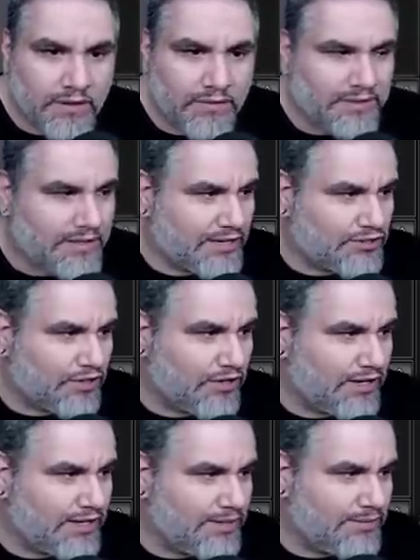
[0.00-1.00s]
Oh, did they not
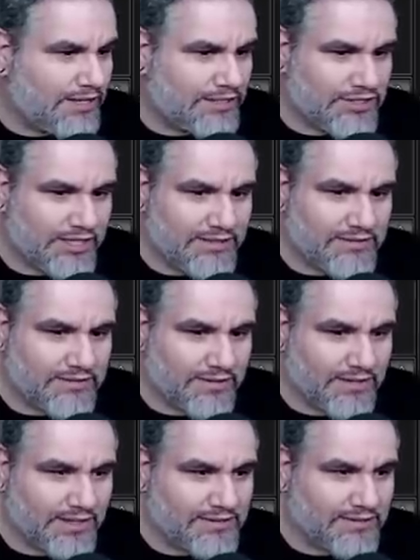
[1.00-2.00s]
target anything with that Jace?
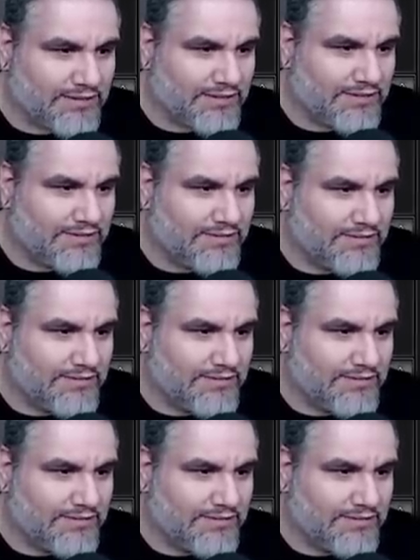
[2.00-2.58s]
Oh, that's no good.